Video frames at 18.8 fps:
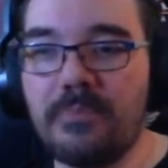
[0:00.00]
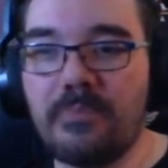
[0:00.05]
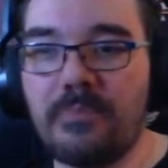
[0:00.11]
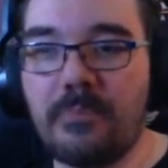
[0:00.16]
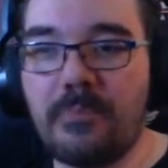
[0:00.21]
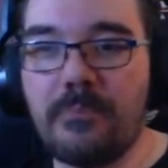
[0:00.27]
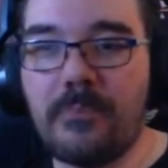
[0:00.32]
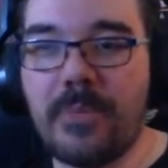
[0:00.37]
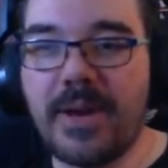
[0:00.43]

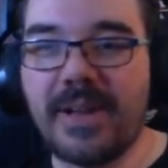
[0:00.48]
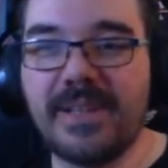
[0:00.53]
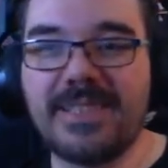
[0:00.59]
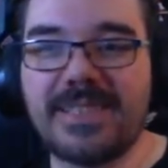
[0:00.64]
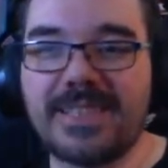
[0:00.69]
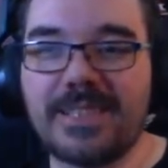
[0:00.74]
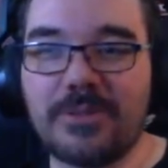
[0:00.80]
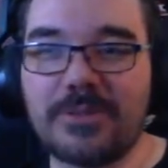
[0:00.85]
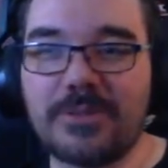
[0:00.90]
But it's
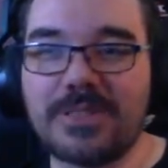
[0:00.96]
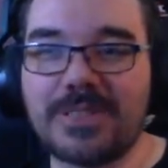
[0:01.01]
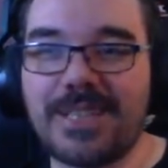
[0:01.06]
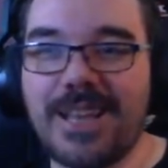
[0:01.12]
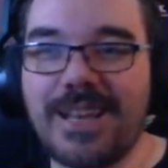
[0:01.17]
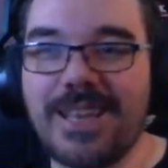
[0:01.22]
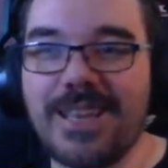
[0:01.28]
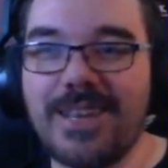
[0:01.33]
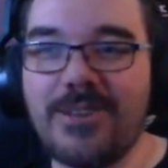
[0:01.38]
still
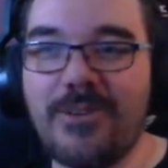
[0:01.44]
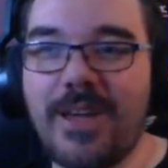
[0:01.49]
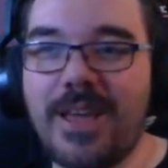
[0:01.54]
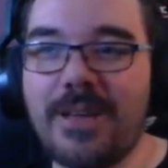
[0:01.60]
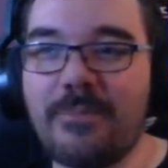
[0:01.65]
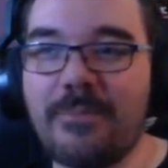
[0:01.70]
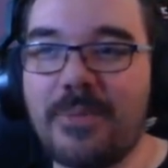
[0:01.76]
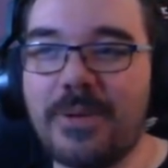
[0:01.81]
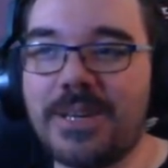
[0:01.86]
slightly
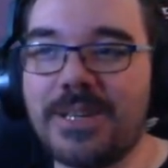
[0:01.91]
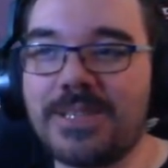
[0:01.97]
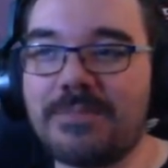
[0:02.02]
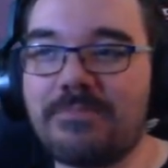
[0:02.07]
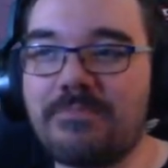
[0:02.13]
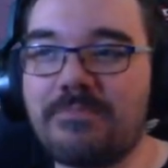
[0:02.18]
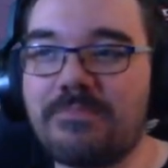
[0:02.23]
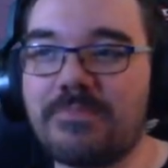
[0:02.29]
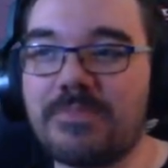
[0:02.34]
annoying because
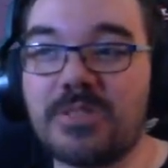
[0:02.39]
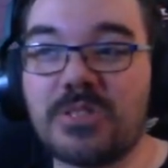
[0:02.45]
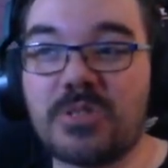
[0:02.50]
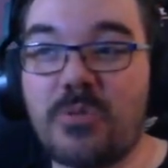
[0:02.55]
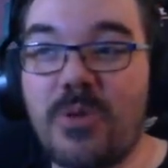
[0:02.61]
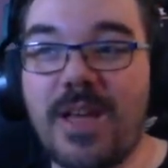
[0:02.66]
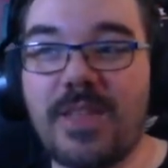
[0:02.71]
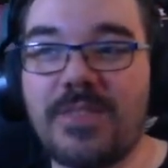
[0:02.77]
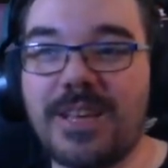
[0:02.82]

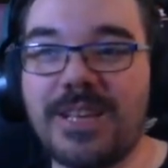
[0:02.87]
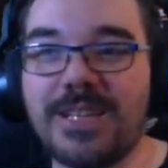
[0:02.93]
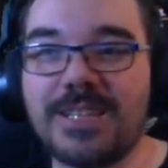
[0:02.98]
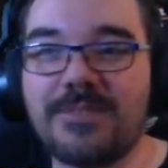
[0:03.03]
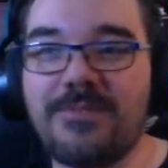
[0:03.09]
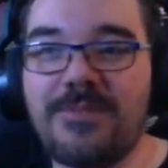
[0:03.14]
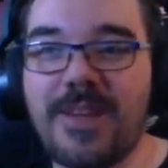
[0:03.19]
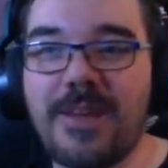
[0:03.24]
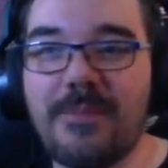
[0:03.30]
square things
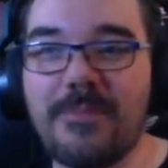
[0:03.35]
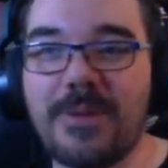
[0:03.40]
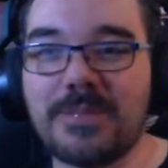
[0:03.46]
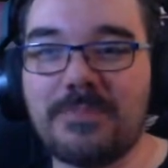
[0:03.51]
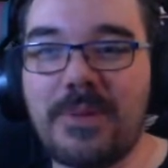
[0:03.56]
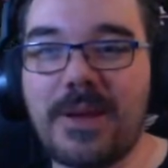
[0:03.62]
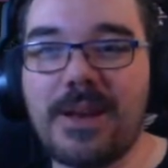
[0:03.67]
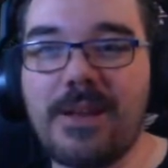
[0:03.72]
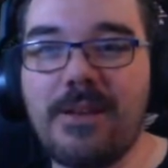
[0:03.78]
fit much
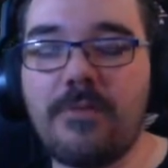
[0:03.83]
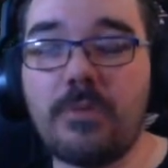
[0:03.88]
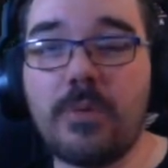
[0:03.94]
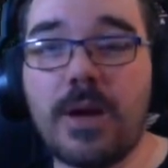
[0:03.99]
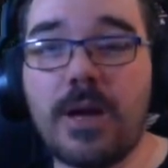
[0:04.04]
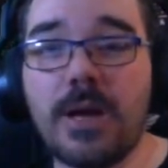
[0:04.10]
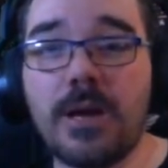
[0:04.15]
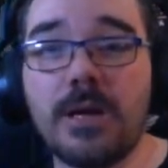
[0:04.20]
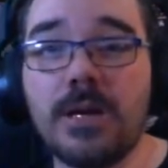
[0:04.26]
better
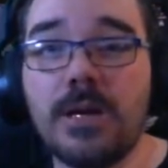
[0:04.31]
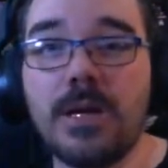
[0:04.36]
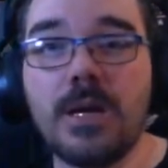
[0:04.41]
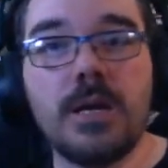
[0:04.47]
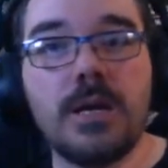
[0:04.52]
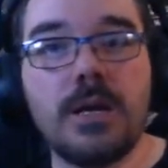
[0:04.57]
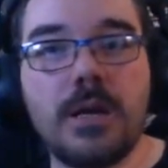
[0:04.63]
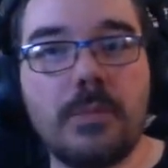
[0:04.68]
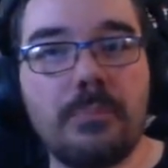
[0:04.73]
everywhere.
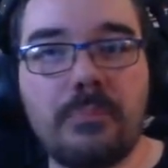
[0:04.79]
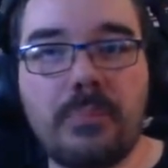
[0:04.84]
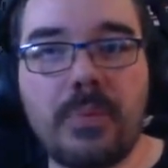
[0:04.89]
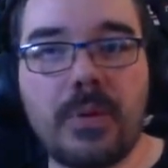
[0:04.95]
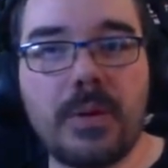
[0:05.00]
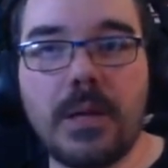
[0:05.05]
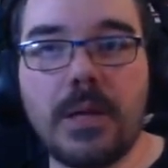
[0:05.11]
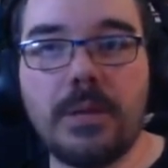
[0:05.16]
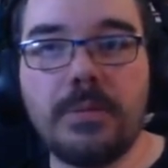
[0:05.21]

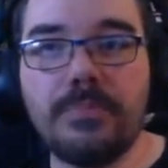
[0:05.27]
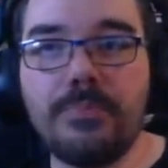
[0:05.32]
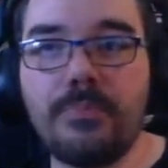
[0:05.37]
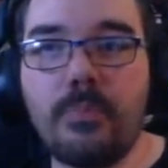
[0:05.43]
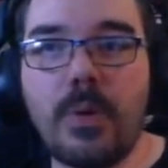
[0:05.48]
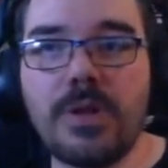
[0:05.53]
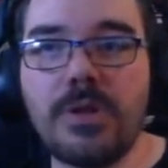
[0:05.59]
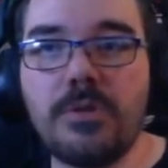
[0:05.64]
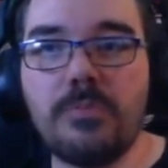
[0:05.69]
But
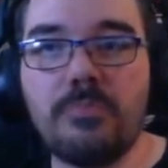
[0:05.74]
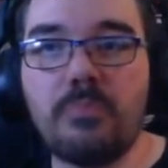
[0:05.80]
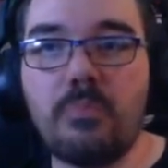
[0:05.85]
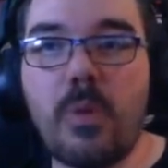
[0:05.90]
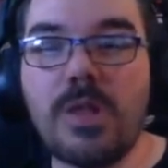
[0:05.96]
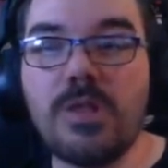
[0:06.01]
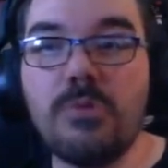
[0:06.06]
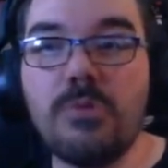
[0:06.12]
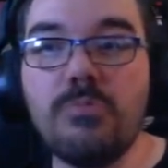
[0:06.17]

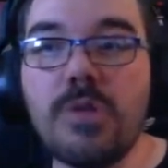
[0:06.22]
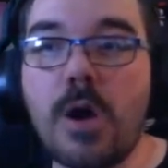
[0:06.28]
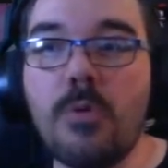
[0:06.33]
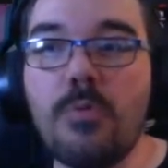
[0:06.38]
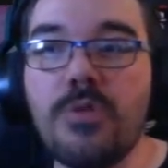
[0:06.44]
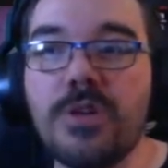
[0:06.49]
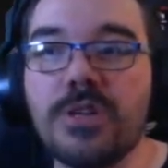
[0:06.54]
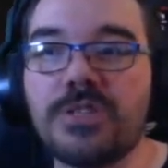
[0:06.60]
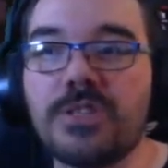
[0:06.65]
when you know
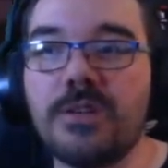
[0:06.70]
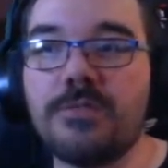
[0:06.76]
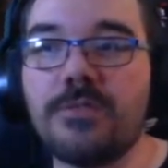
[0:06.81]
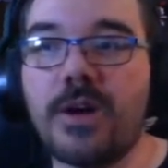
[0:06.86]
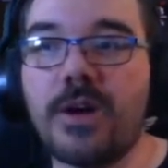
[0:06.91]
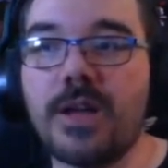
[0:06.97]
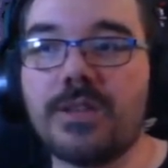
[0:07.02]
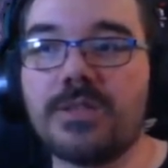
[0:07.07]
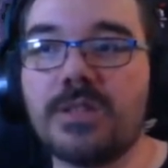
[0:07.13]
this in
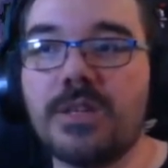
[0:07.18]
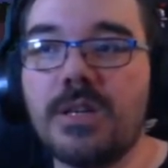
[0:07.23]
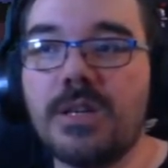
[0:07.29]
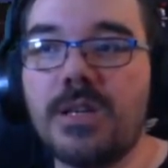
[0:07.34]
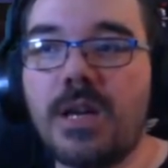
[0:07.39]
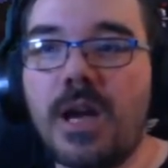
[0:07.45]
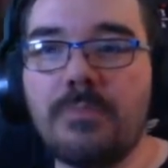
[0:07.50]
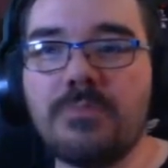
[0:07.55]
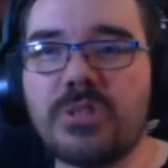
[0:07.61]
advance,
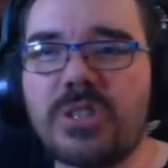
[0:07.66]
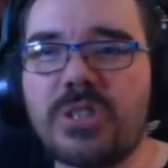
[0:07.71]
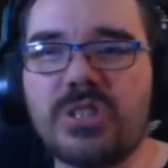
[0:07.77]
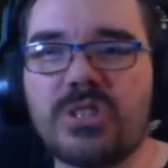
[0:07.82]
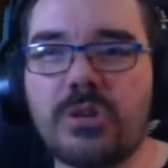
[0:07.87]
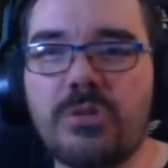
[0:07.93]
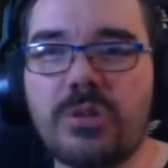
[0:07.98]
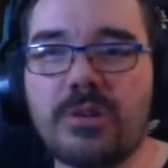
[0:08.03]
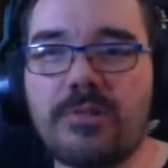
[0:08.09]
I'm just going to
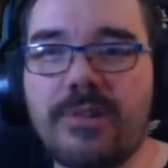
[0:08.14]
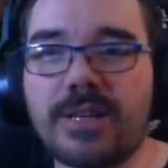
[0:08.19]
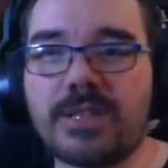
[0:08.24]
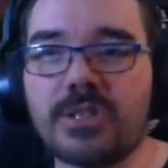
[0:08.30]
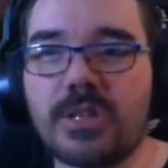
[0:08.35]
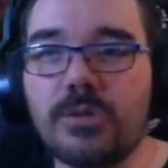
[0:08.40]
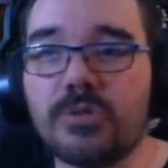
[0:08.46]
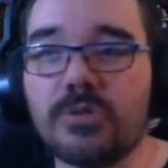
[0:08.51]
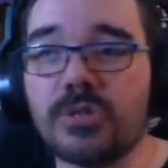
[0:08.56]
show you the correct
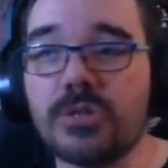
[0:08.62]
solution.